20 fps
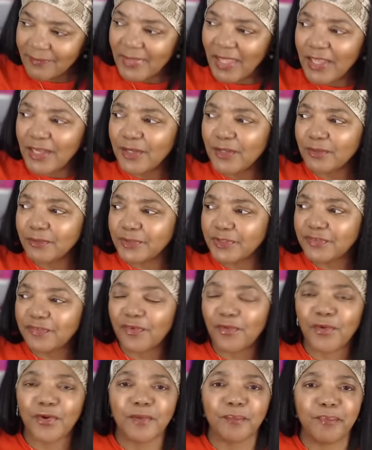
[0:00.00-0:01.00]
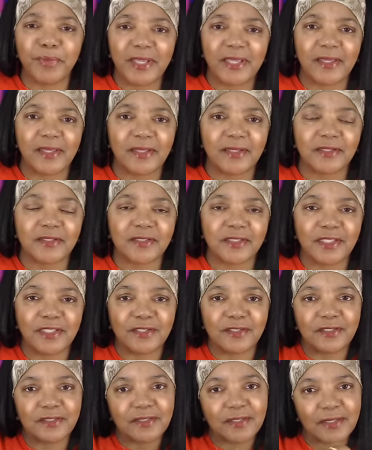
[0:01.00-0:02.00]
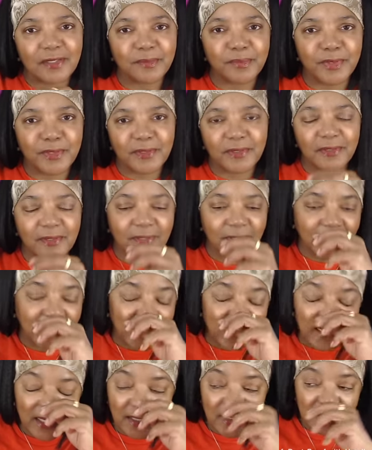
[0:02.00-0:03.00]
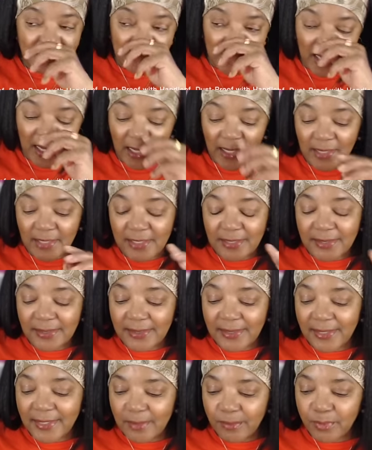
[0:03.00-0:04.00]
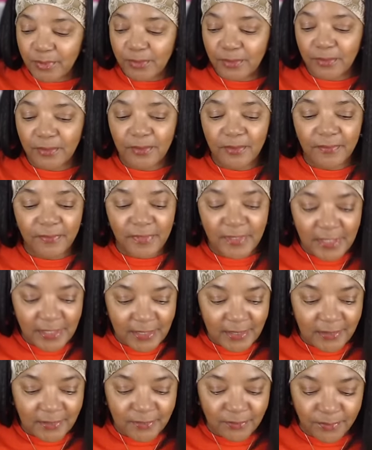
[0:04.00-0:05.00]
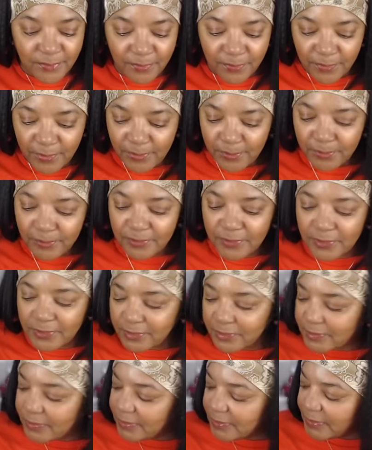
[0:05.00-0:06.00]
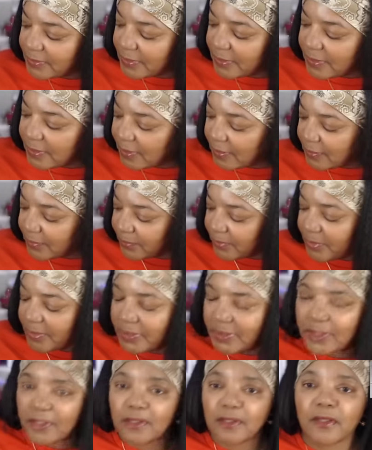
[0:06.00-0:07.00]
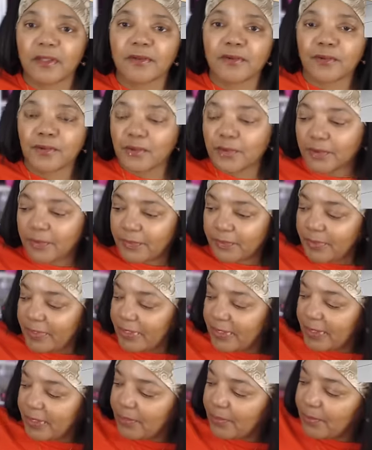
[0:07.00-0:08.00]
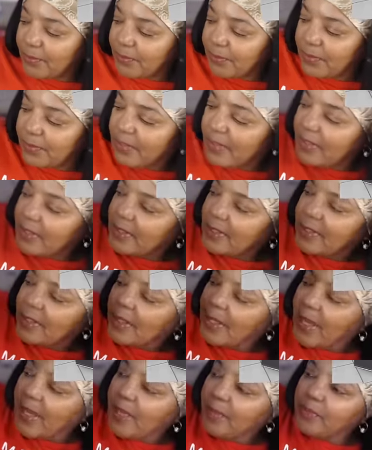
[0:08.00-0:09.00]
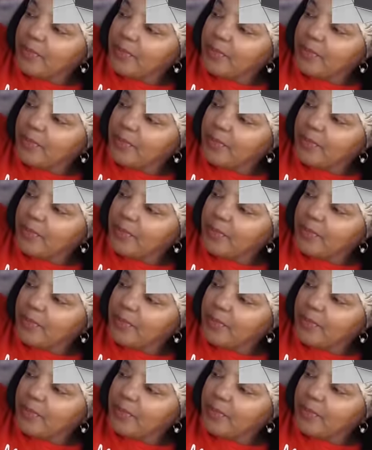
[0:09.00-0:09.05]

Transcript: and it was four bins and you just clip it on. So I can label these with those because there's another one in another order that I ordered. I